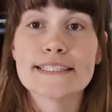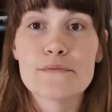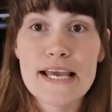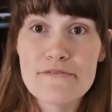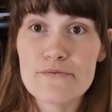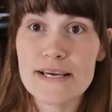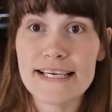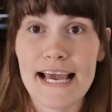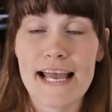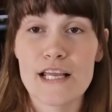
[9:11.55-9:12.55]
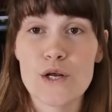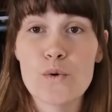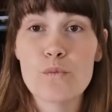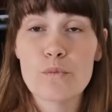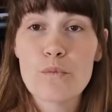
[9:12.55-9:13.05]
So if we
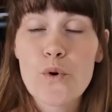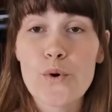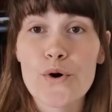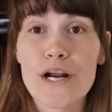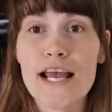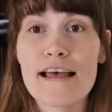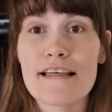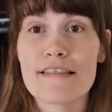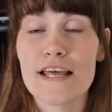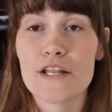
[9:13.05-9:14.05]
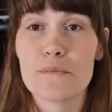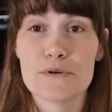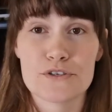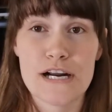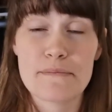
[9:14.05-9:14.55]
gain more than the
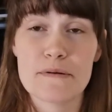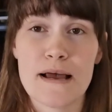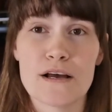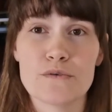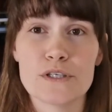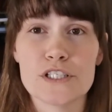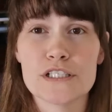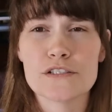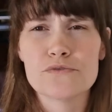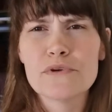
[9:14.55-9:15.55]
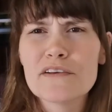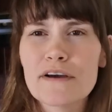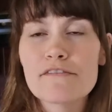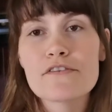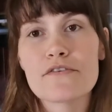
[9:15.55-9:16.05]
prescribed amount, which is
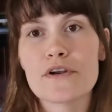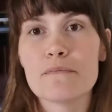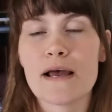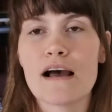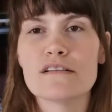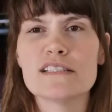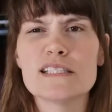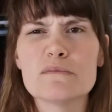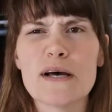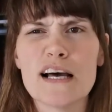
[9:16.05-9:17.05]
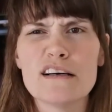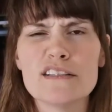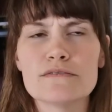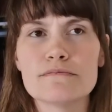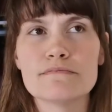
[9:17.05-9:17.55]
25 to 30 pounds,
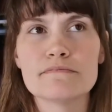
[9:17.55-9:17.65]
about